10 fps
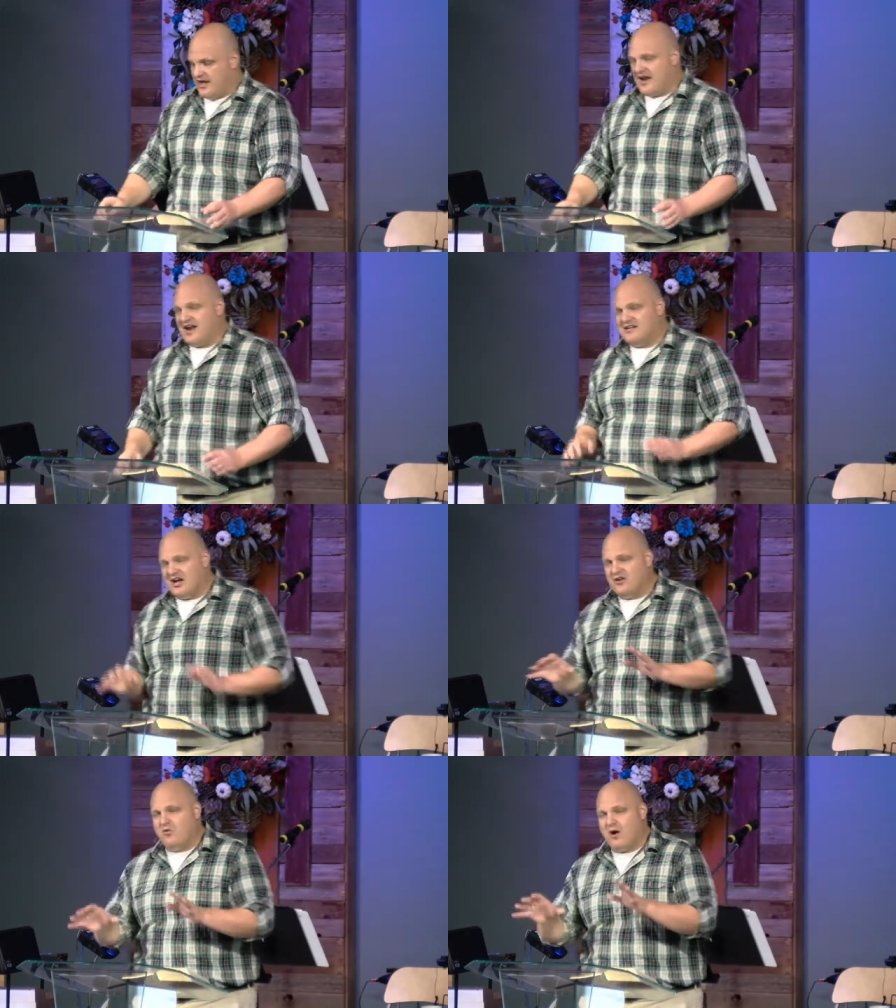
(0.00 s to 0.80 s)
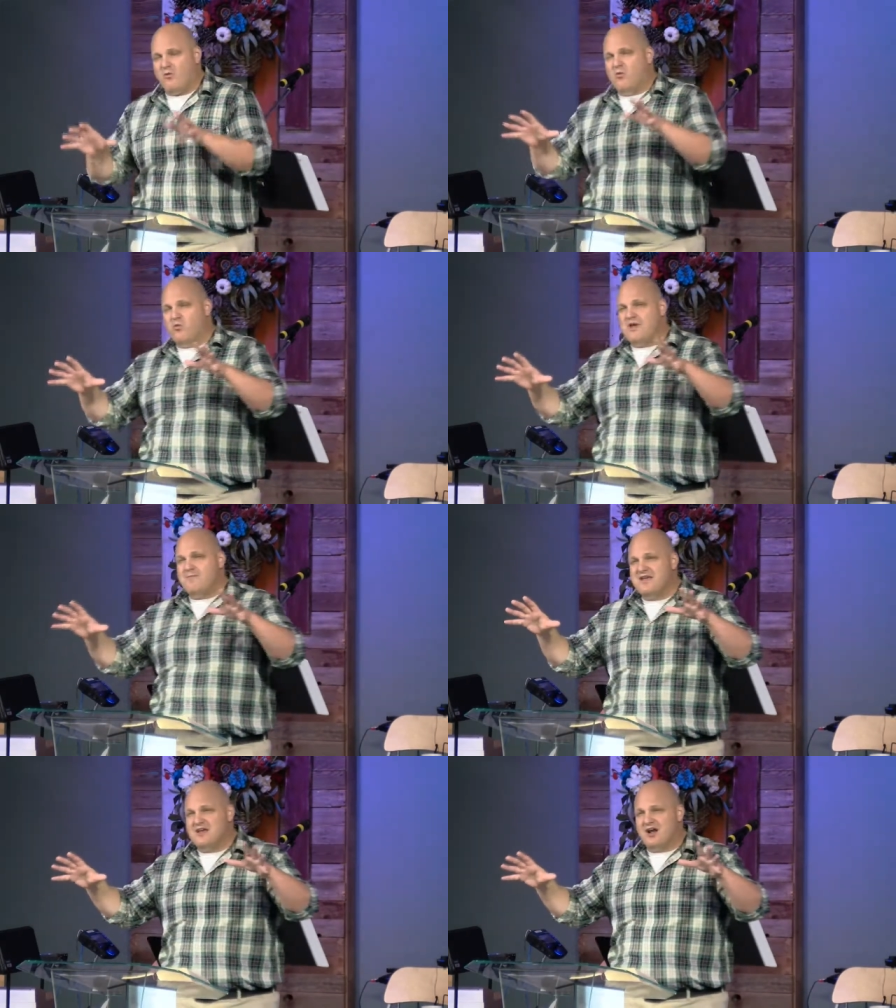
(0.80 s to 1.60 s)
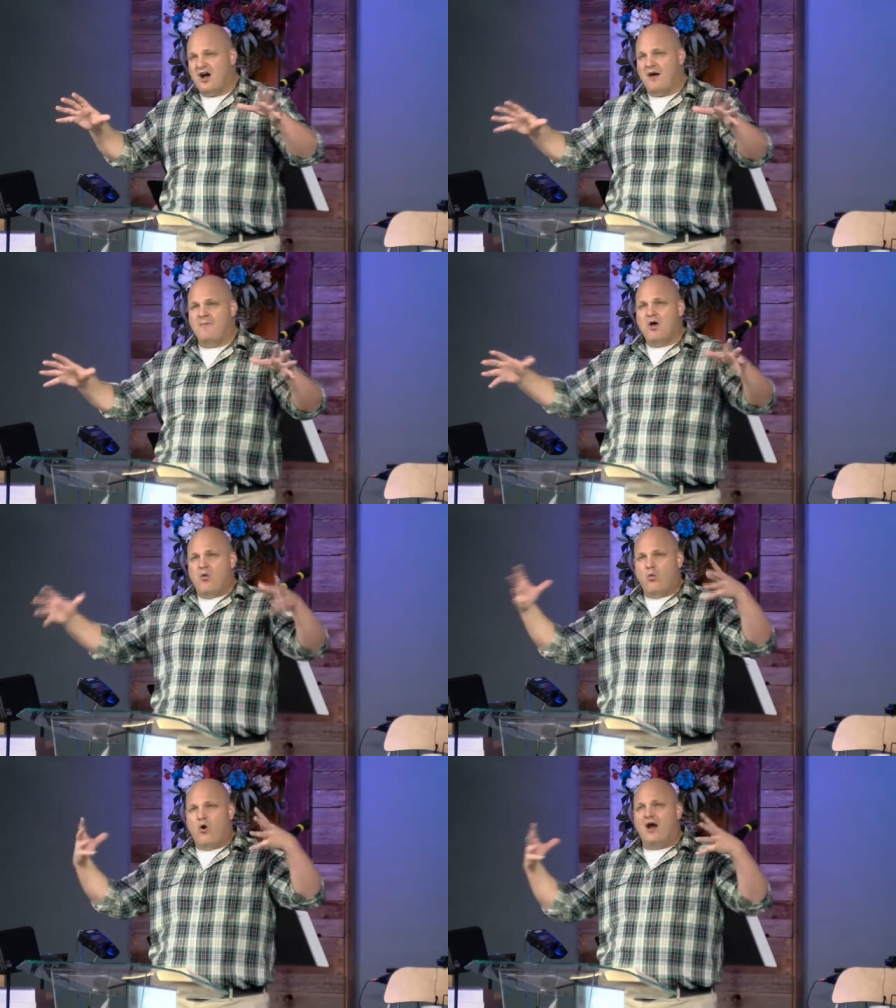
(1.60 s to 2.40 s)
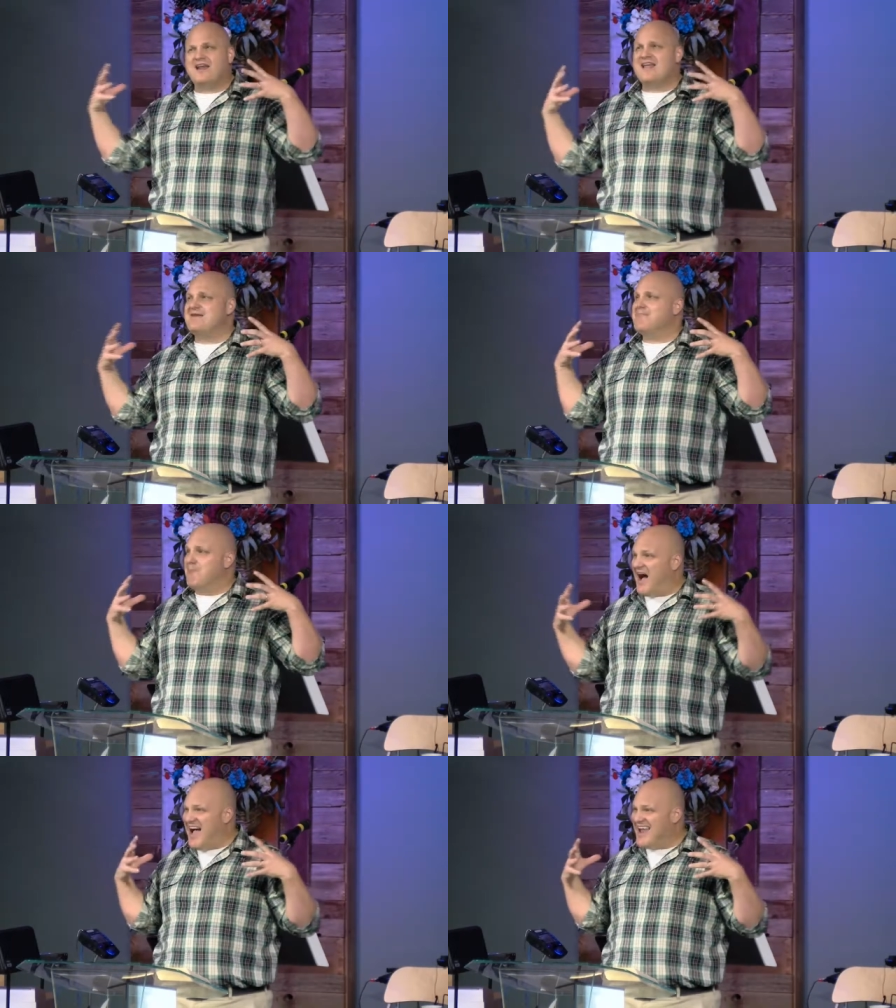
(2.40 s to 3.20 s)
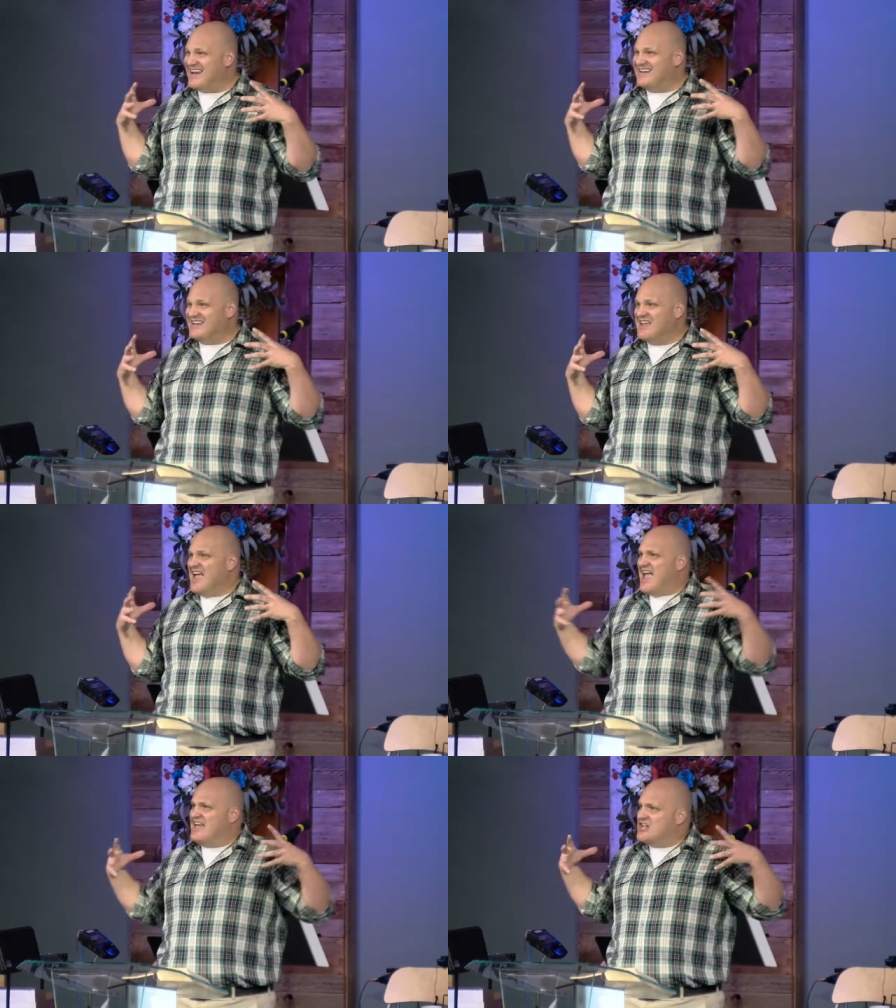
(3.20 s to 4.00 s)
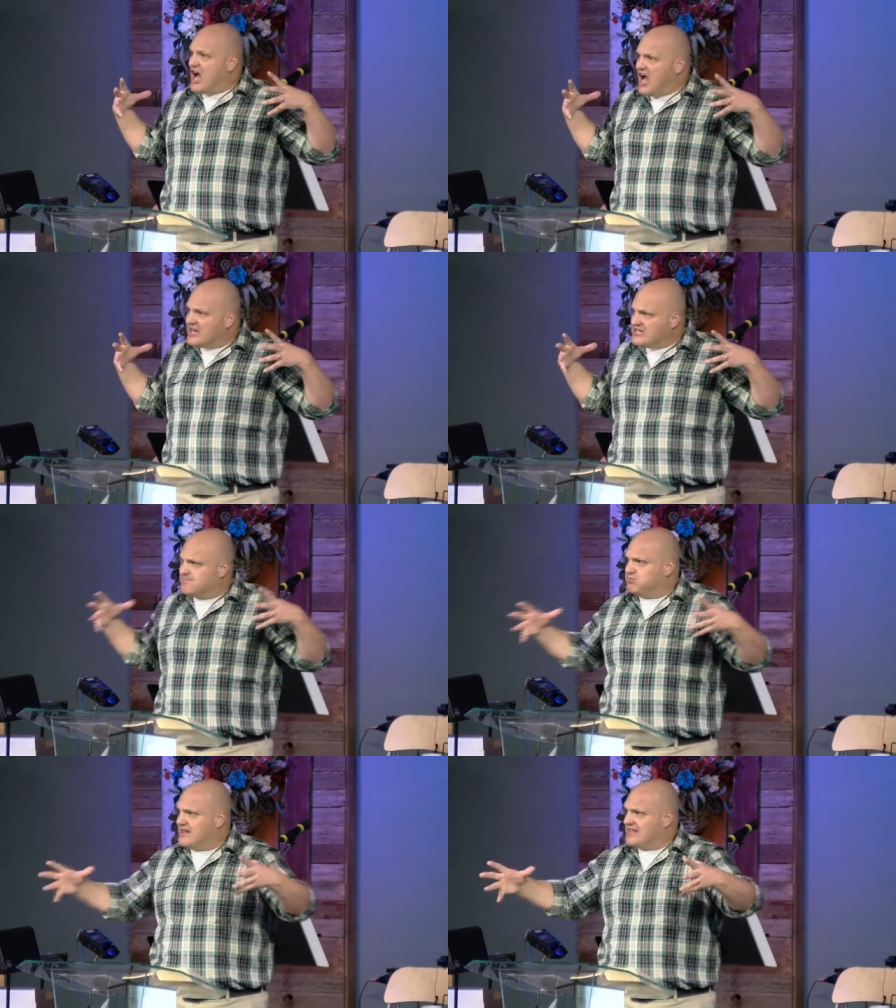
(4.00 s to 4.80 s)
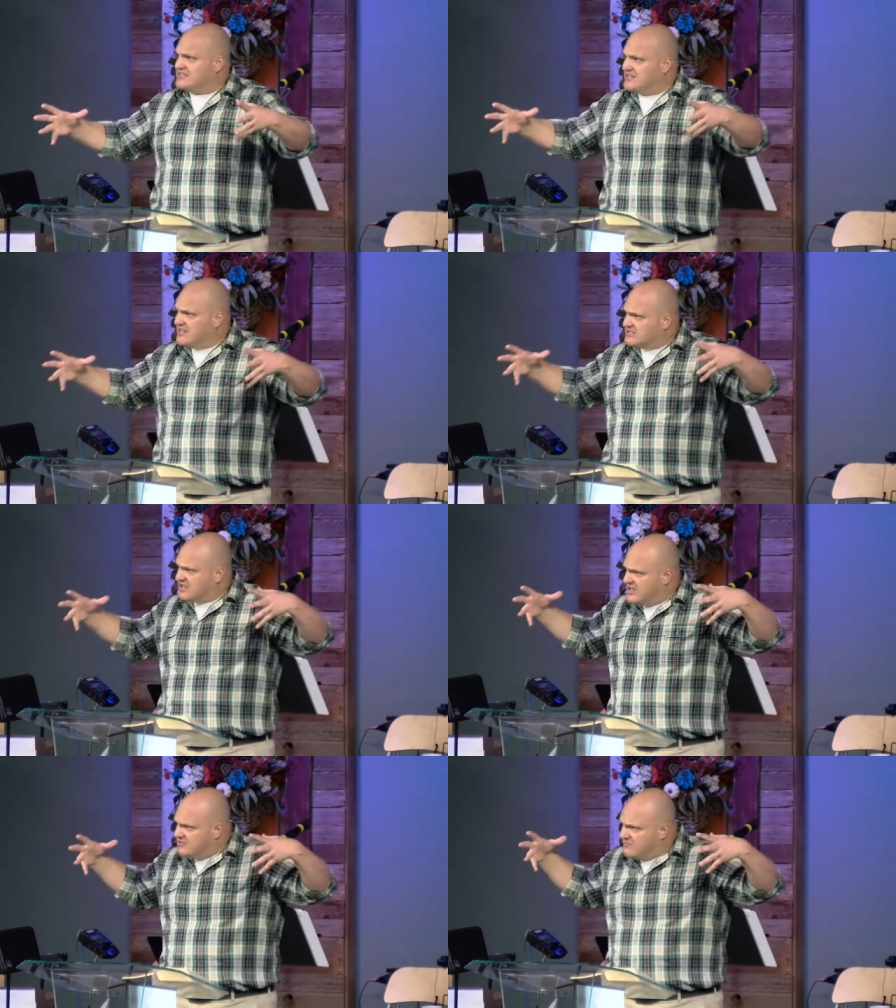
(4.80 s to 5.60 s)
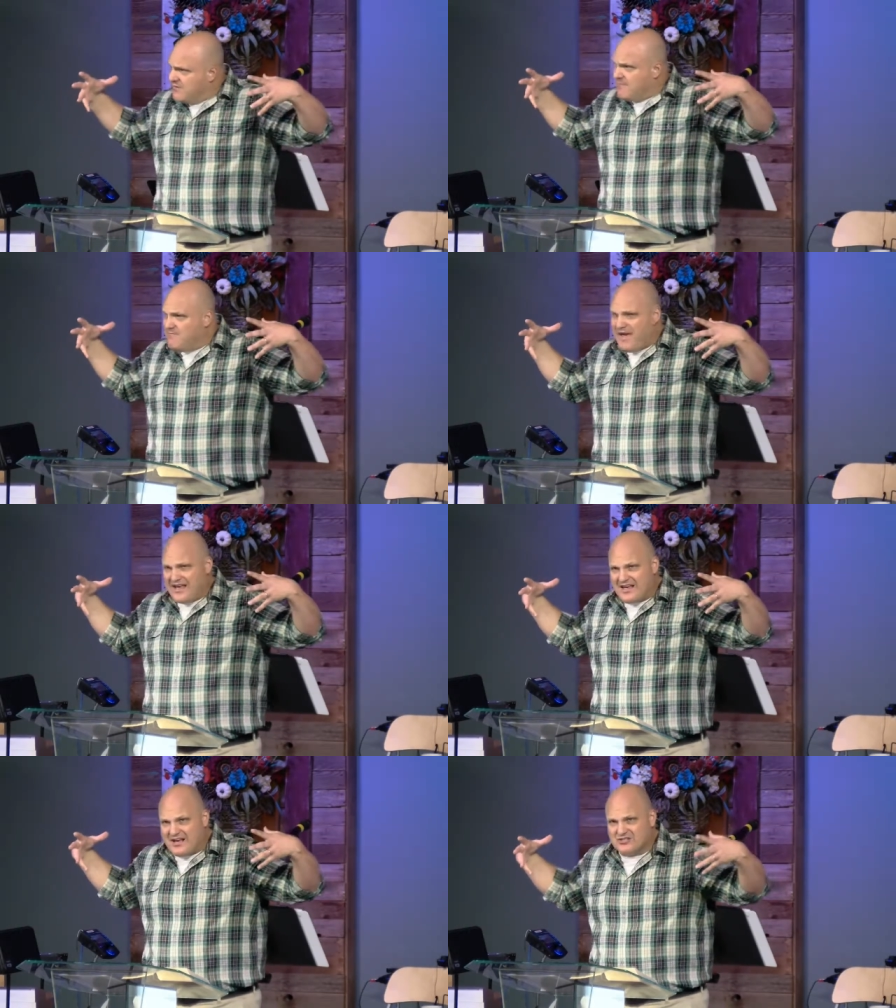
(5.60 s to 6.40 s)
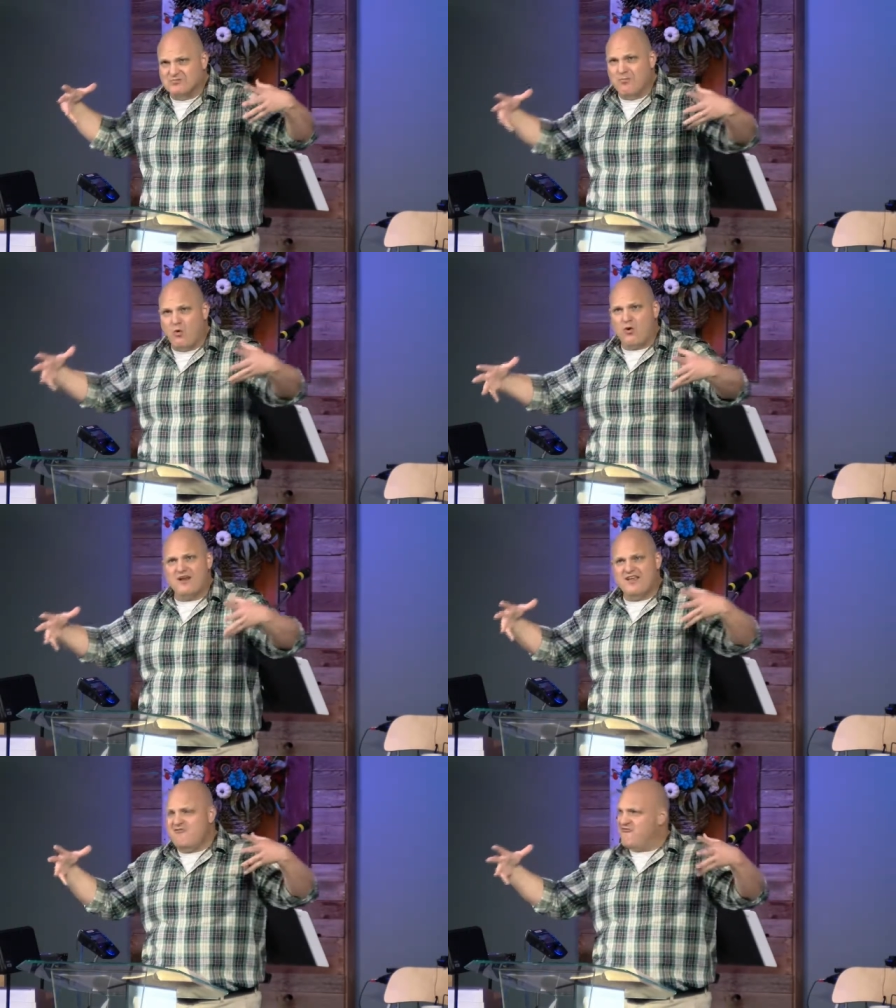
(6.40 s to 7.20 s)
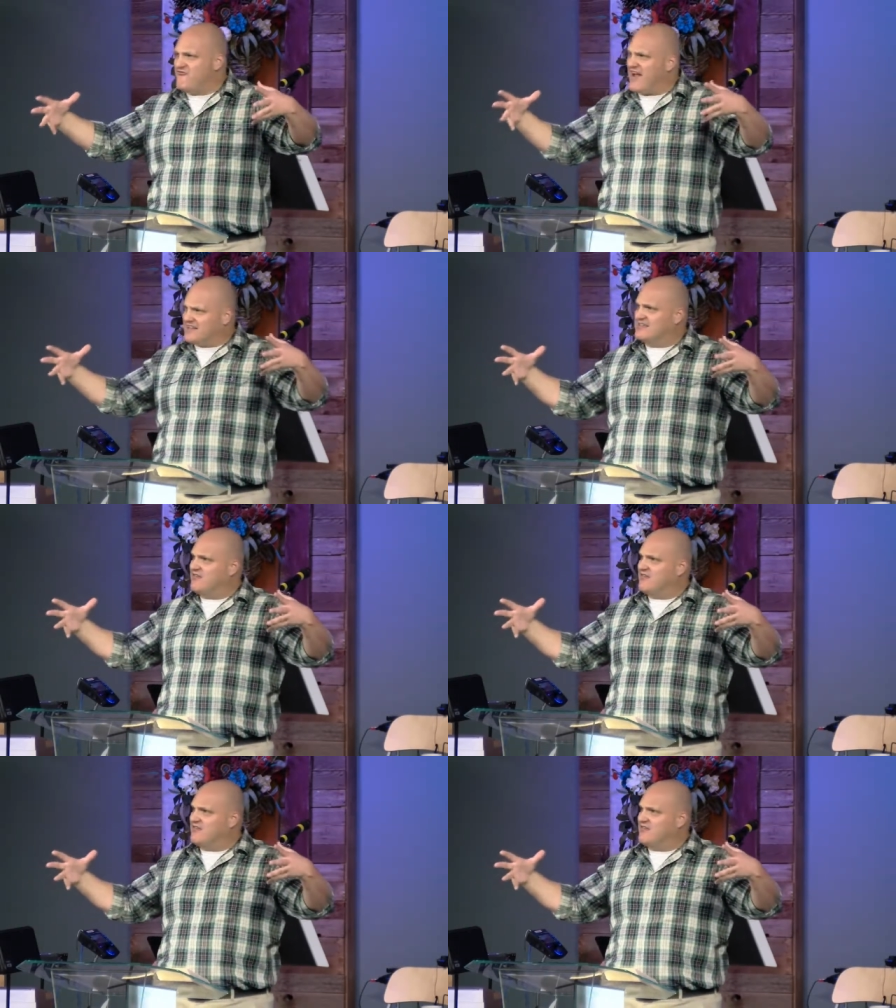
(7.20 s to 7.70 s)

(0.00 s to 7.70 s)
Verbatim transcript: And I tell you what, when we become one in mind and God is blessing us and making us more effective,